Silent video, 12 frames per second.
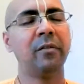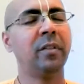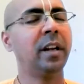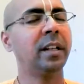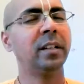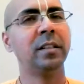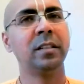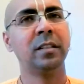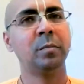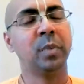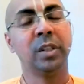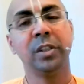When
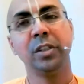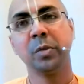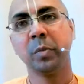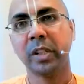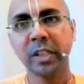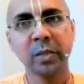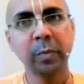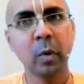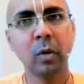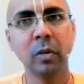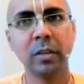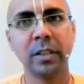Bhishma he
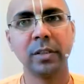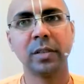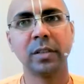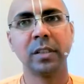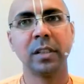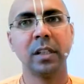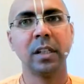spoke this,